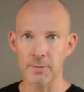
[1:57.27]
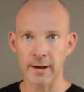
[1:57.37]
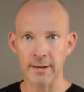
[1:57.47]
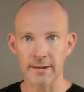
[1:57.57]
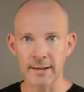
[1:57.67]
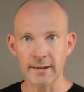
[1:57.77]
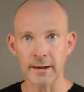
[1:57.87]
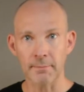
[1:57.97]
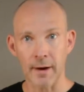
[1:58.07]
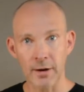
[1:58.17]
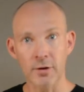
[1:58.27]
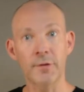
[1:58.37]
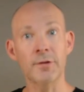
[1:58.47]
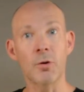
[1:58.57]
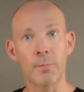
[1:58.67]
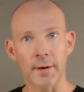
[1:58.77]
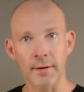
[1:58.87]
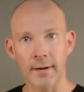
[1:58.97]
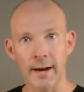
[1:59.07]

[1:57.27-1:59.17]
we can see that Mycroft is open.